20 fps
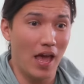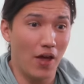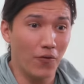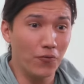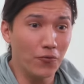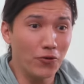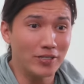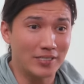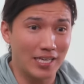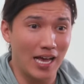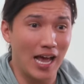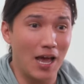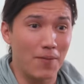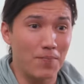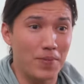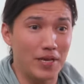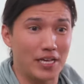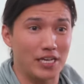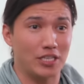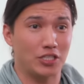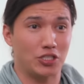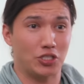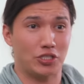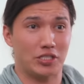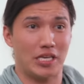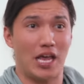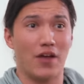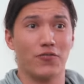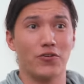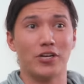every time because
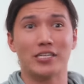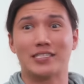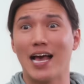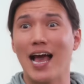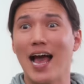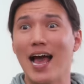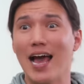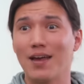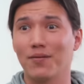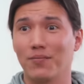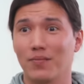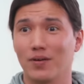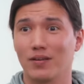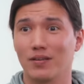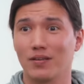it's every time